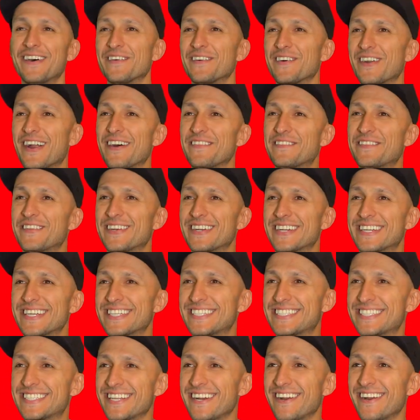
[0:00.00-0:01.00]
We're off to a
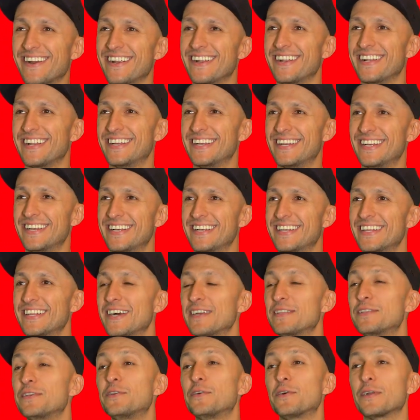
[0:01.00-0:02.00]
good start.
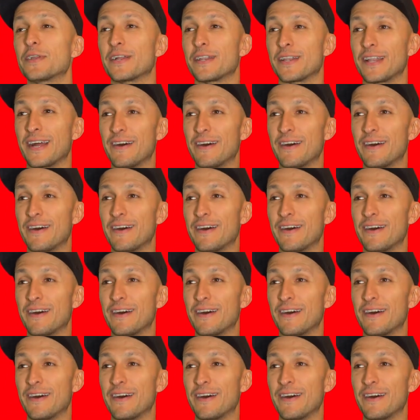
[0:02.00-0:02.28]
Do you know what a